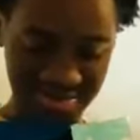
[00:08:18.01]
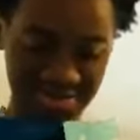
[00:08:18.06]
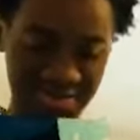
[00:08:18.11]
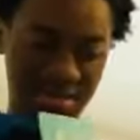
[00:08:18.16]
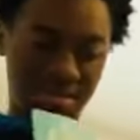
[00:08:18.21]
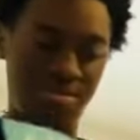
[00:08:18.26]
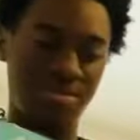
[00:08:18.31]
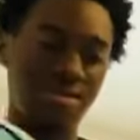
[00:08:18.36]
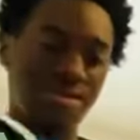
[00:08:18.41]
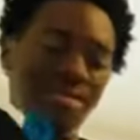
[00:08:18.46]
I'm
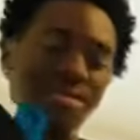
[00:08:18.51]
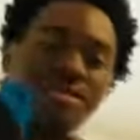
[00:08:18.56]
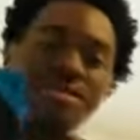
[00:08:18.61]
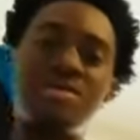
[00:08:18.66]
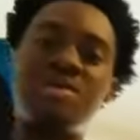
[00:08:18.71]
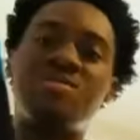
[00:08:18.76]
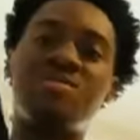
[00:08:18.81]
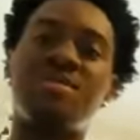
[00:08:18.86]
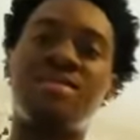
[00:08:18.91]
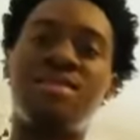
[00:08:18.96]
gonna put this
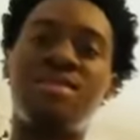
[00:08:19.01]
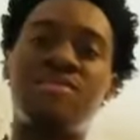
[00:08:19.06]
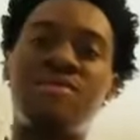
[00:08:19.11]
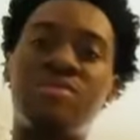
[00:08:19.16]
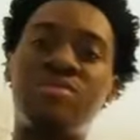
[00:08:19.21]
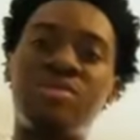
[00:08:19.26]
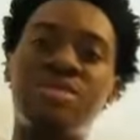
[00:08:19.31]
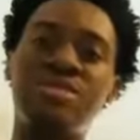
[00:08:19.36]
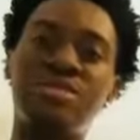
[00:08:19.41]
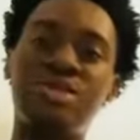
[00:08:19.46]
on my I'm
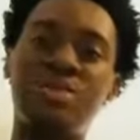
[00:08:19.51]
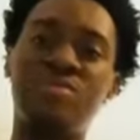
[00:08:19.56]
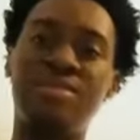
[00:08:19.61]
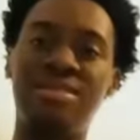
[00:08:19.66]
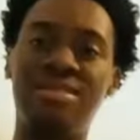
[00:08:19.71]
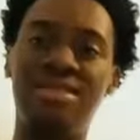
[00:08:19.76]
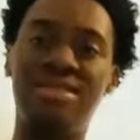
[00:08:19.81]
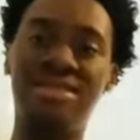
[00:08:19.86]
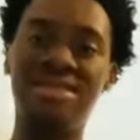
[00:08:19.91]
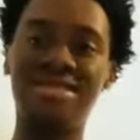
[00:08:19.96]
gonna put this on
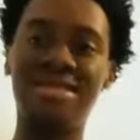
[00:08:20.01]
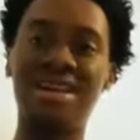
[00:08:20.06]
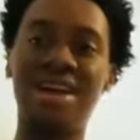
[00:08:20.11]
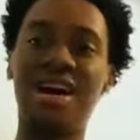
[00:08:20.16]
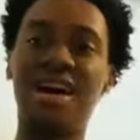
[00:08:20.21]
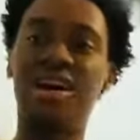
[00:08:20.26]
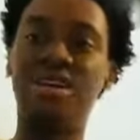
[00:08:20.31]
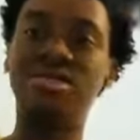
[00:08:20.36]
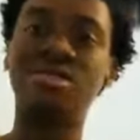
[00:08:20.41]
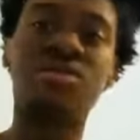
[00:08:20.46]
my desk.
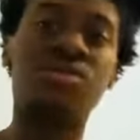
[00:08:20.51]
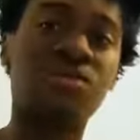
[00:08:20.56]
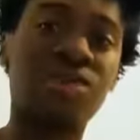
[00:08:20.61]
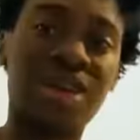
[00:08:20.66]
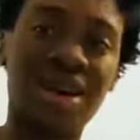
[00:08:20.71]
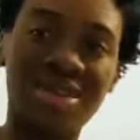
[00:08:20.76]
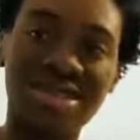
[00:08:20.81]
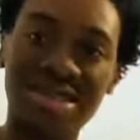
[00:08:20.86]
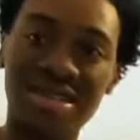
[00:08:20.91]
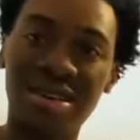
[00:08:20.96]
So when
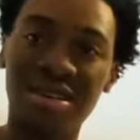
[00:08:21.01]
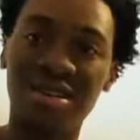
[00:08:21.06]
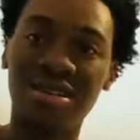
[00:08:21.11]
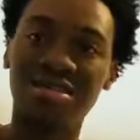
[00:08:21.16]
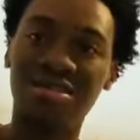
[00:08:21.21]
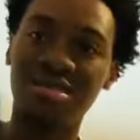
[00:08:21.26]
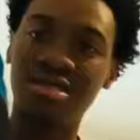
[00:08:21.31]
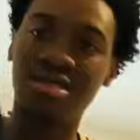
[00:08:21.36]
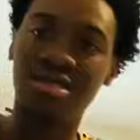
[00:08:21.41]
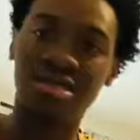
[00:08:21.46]
I
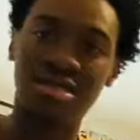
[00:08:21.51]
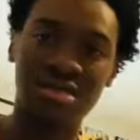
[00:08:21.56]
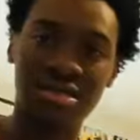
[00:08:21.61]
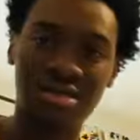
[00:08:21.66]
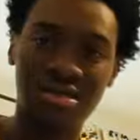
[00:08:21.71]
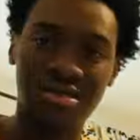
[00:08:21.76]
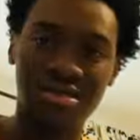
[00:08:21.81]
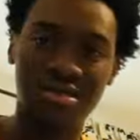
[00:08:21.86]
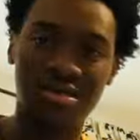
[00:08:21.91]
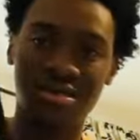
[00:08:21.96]
start
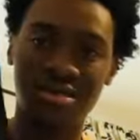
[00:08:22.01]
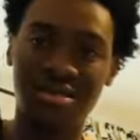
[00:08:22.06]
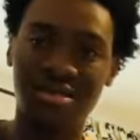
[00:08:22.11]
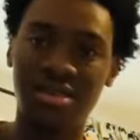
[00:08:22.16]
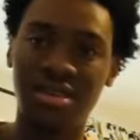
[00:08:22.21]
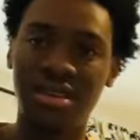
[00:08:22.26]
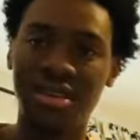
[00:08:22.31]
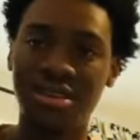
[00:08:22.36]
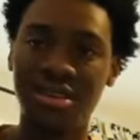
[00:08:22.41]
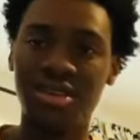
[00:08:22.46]
uh
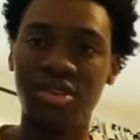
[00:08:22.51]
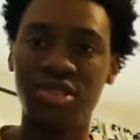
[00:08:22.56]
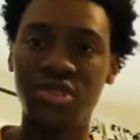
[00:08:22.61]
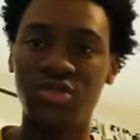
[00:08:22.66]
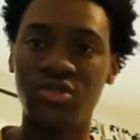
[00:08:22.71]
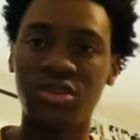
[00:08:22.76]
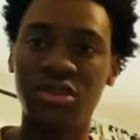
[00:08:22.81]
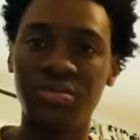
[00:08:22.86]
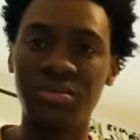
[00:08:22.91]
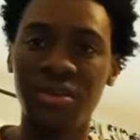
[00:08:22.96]

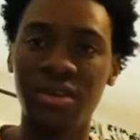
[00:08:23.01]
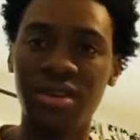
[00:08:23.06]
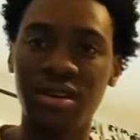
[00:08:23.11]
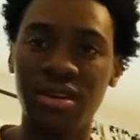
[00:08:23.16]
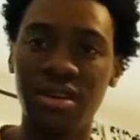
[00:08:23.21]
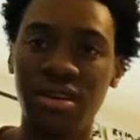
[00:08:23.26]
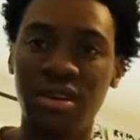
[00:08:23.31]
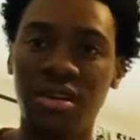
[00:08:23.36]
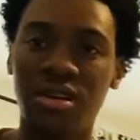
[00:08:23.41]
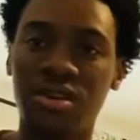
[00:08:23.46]
streaming
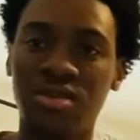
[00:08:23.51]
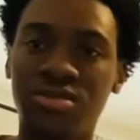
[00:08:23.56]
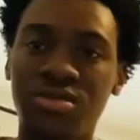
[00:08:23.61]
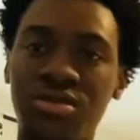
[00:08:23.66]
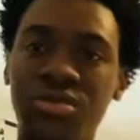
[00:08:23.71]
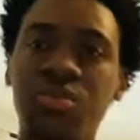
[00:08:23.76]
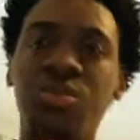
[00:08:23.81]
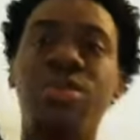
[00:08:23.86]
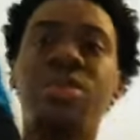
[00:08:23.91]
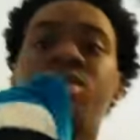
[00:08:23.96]
on
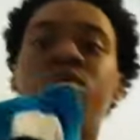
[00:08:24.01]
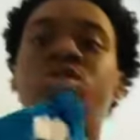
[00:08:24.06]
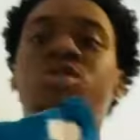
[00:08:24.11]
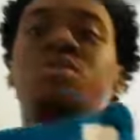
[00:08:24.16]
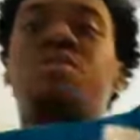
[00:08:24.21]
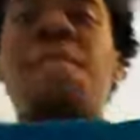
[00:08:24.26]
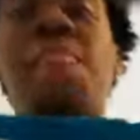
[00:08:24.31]
Twitch,